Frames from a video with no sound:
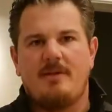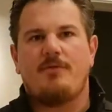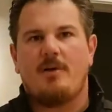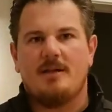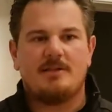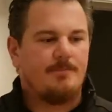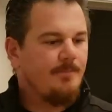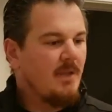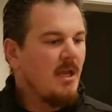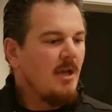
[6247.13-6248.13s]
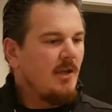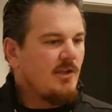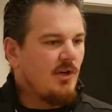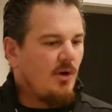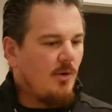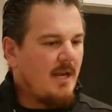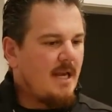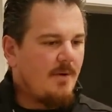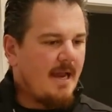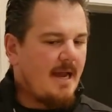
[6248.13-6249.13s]
thing for us. So
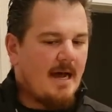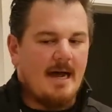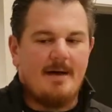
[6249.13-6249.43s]
anyway,